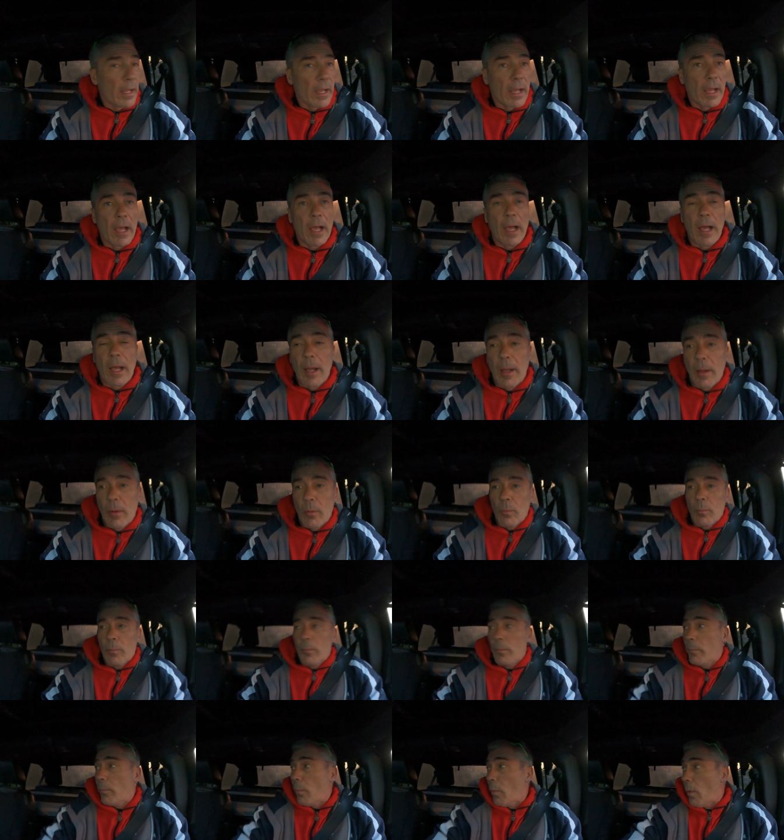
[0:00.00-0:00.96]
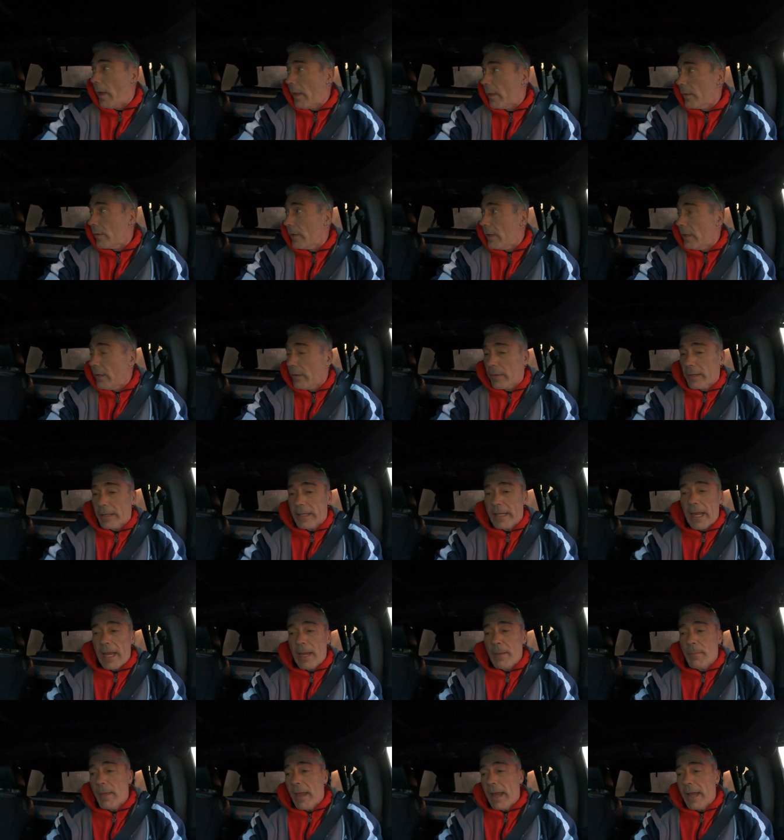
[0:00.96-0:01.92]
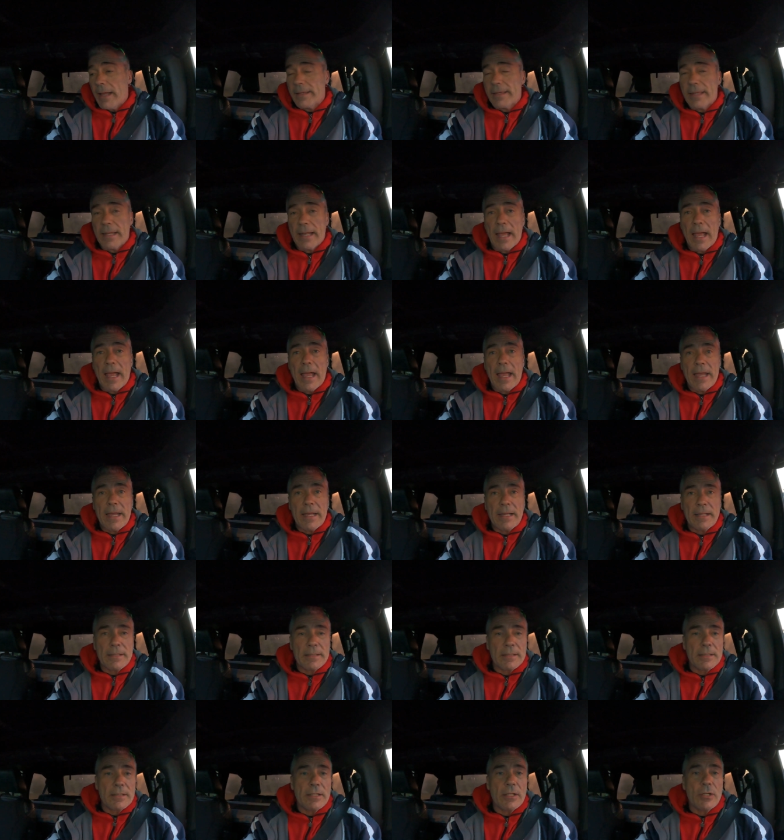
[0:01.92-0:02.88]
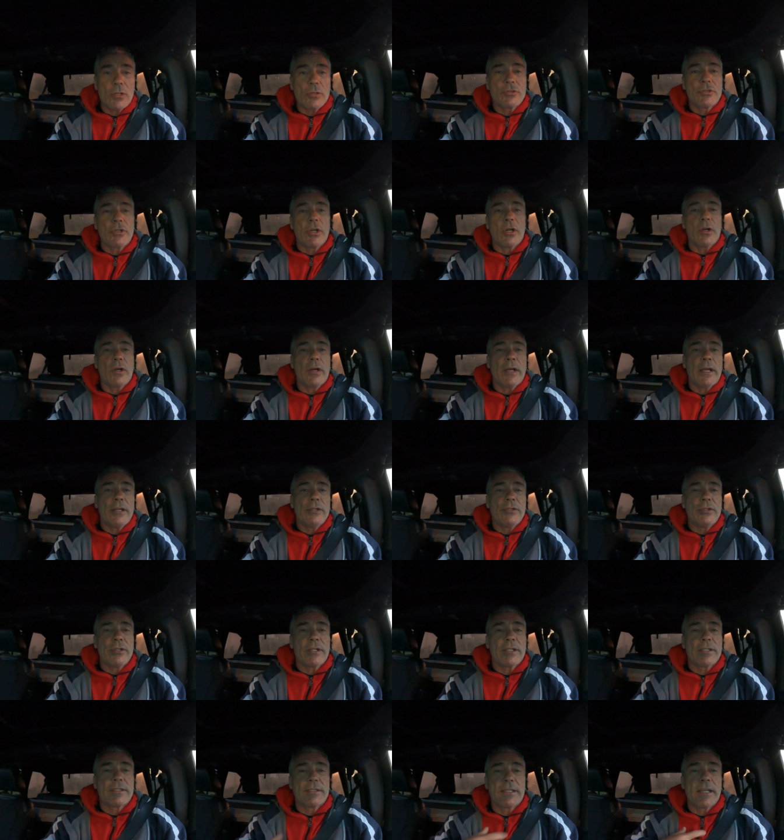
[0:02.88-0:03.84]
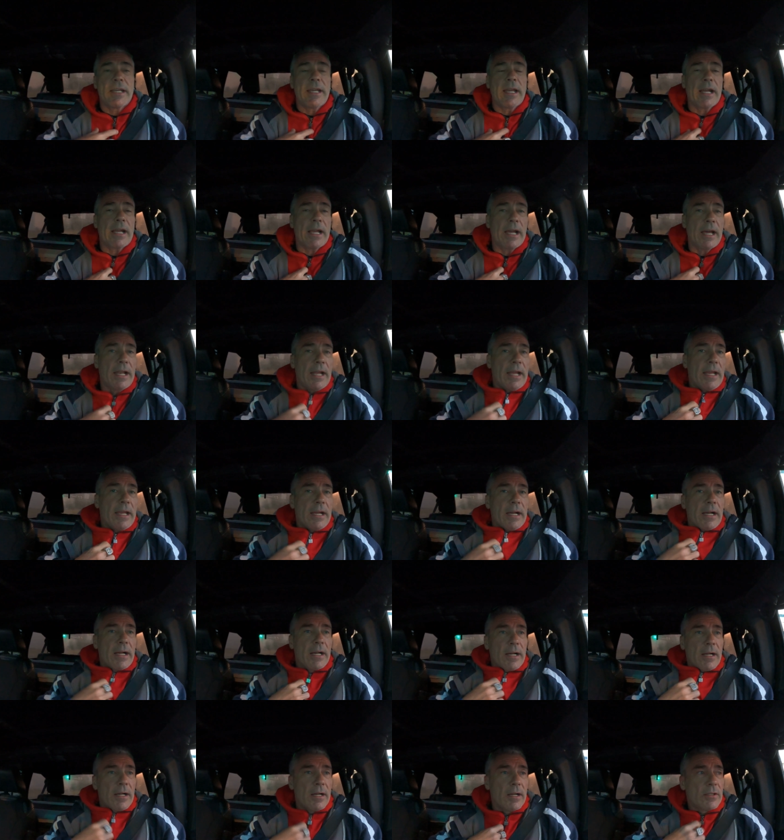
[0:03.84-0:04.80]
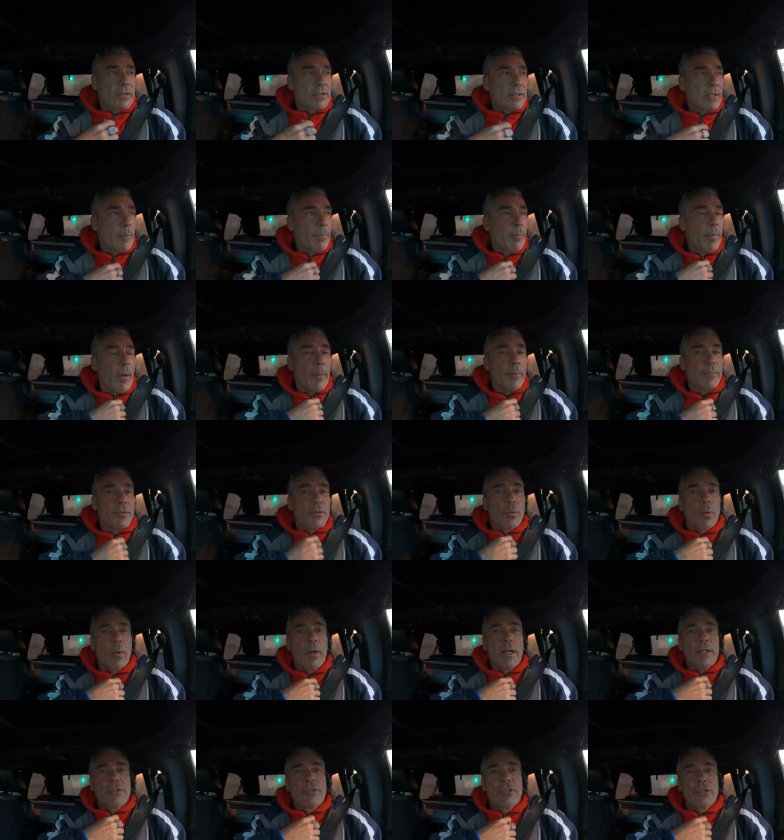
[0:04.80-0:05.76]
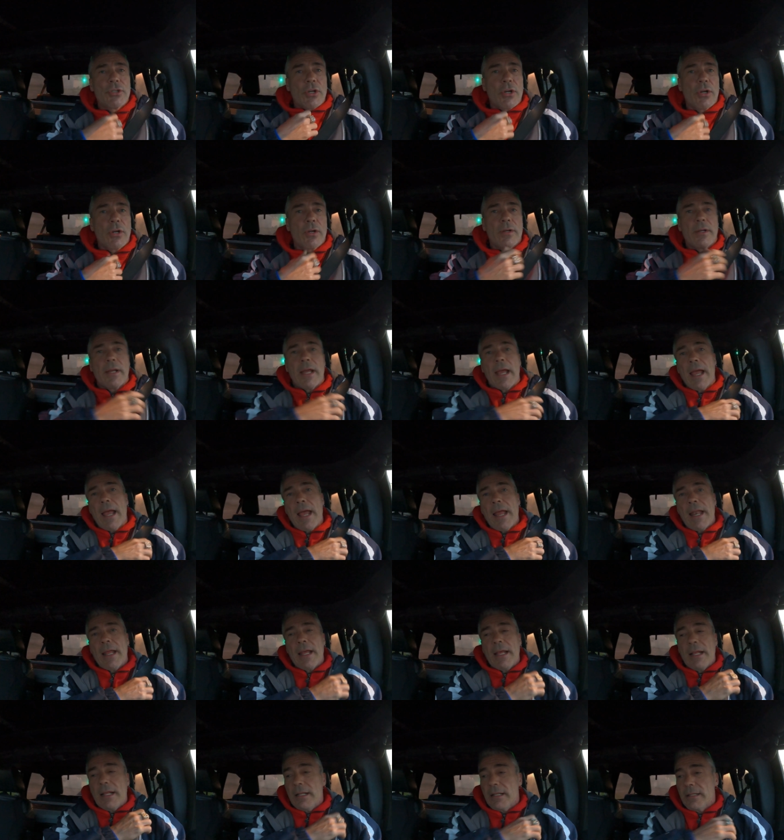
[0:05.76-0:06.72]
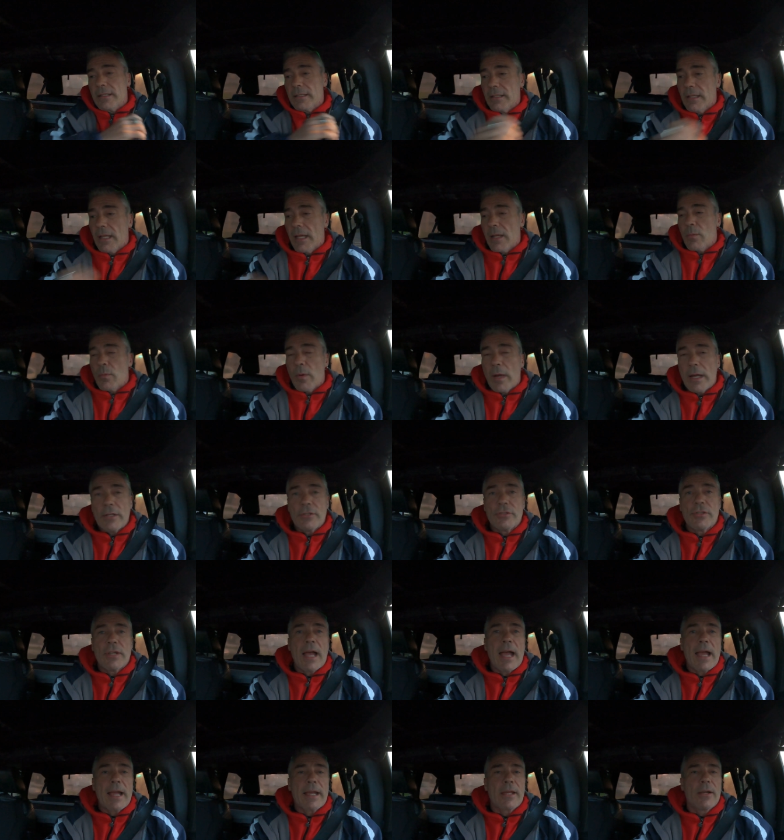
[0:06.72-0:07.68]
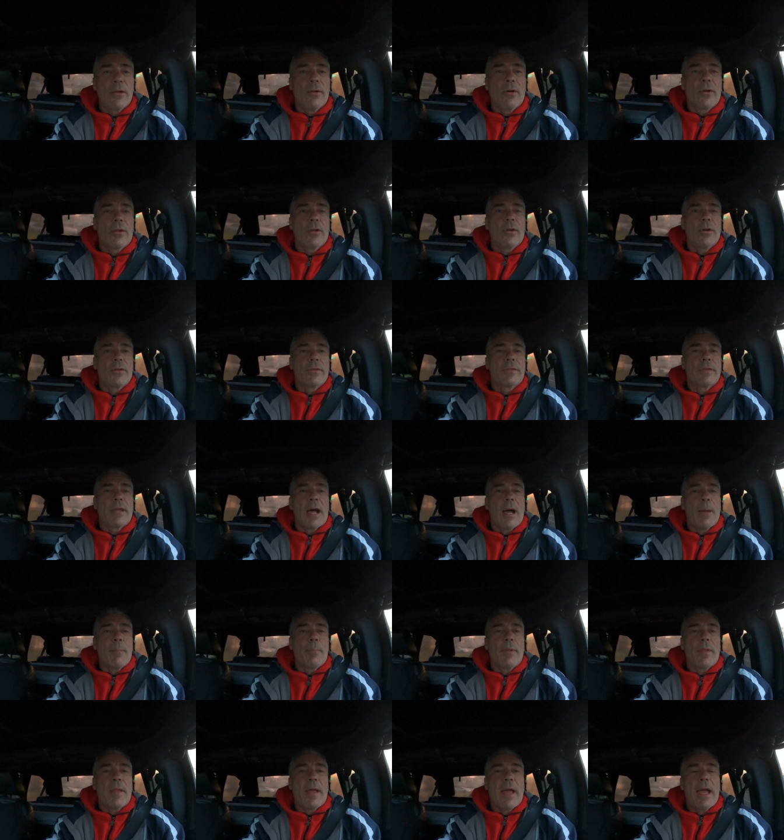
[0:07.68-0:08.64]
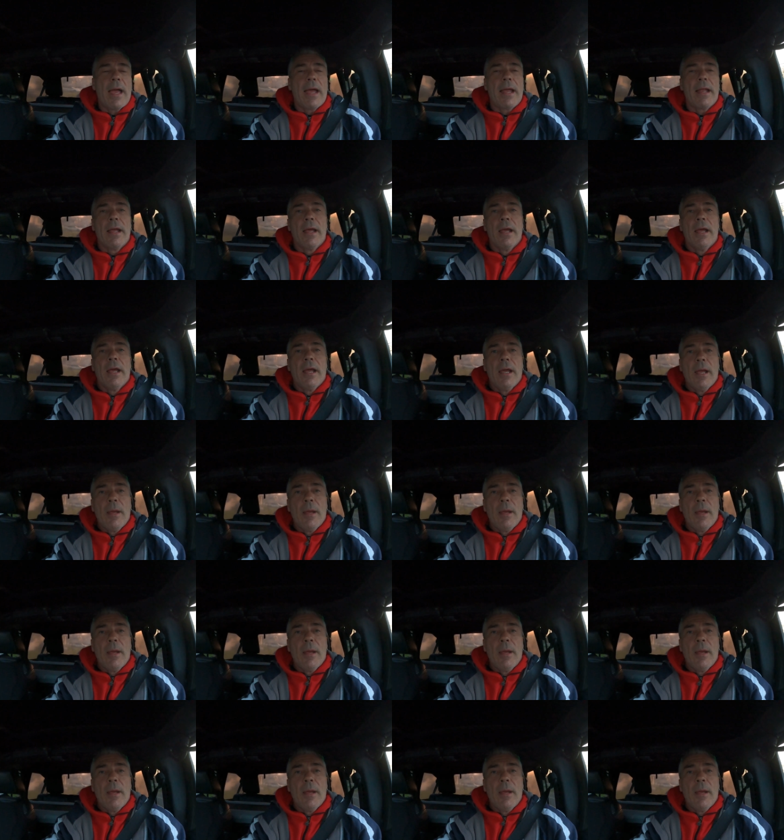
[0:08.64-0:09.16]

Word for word: Uh, weather here in Cape May today, little chilly as you can see. I got a, uh, a zip-up sweatshirt and a lightweight jacket on on top of that